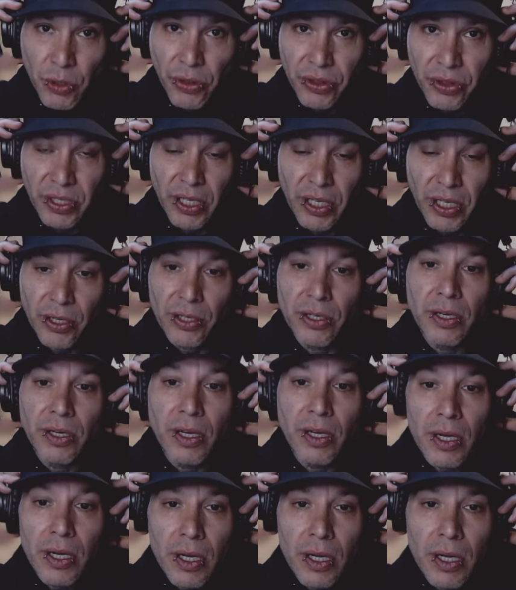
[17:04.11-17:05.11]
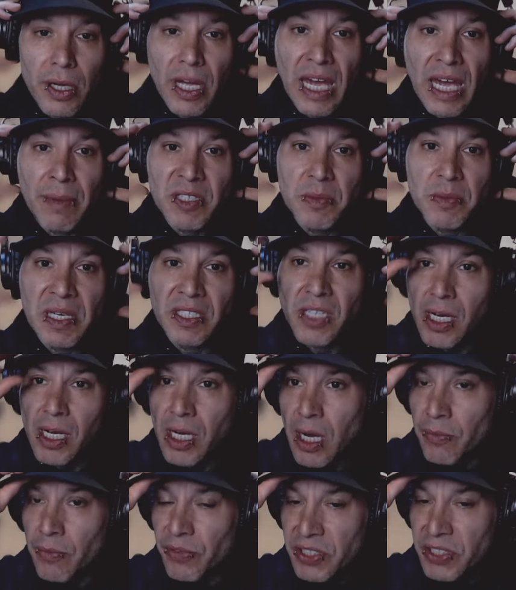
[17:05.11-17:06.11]
Theater
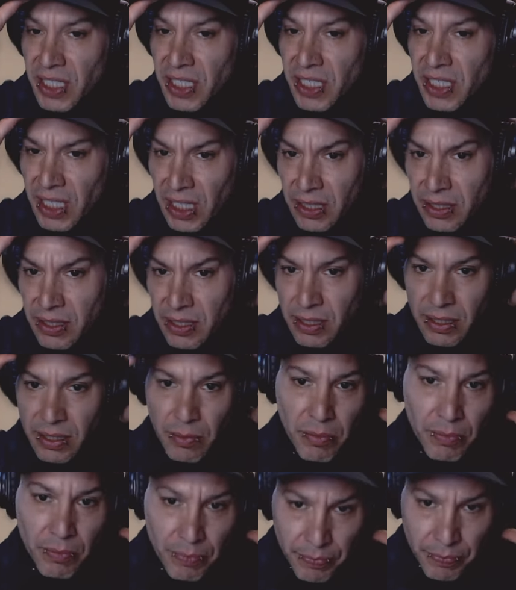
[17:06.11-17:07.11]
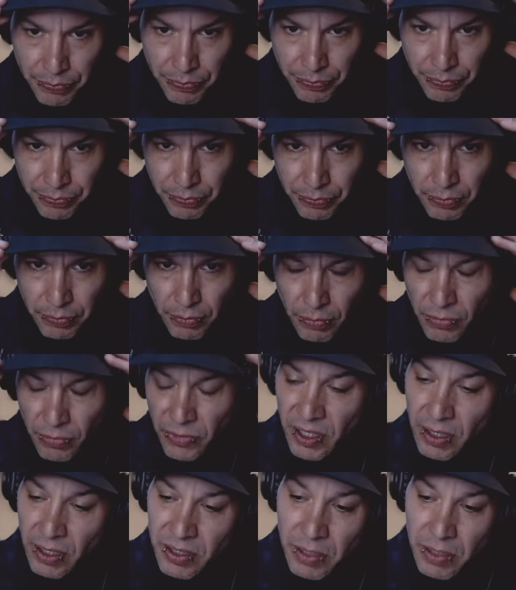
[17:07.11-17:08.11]
mxpx.com for tickets.
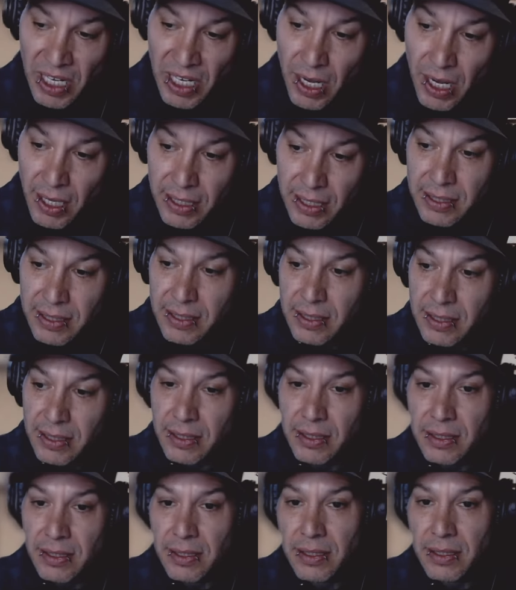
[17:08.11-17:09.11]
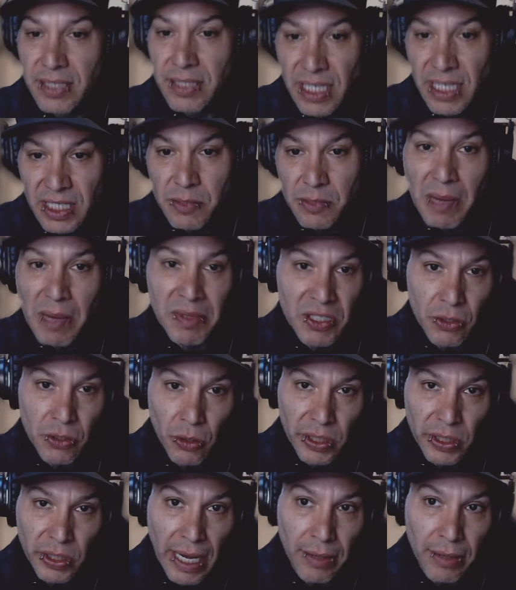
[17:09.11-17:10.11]
To be honest, tickets might be
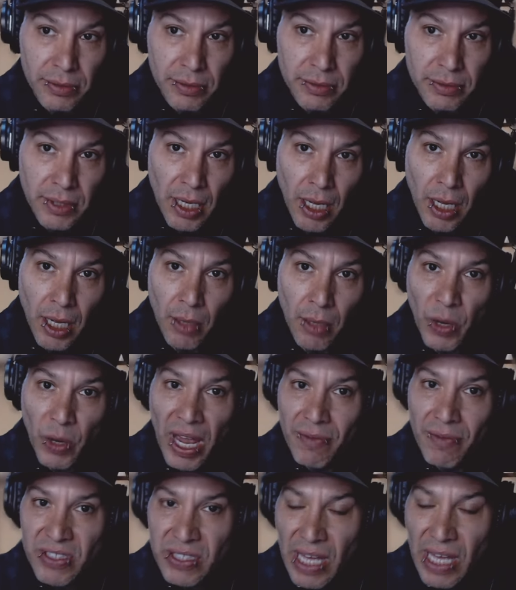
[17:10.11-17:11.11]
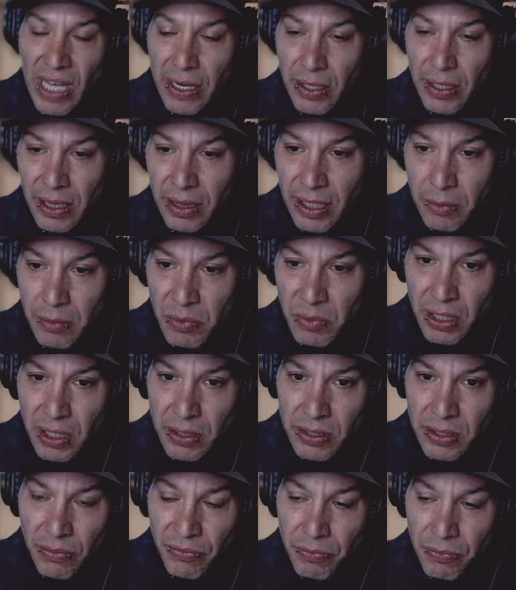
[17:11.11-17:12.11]
sold out. Um, we haven't said anything
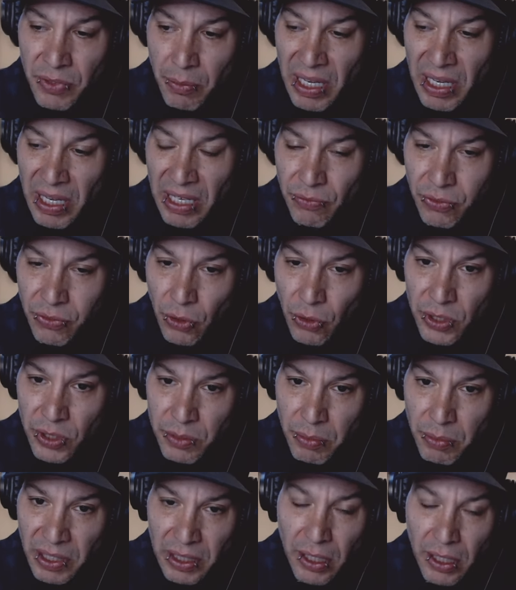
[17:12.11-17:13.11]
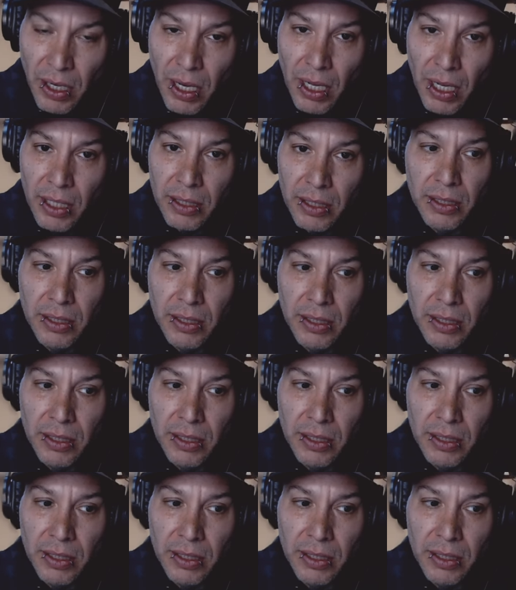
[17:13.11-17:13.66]
because the, the main floor has been gone,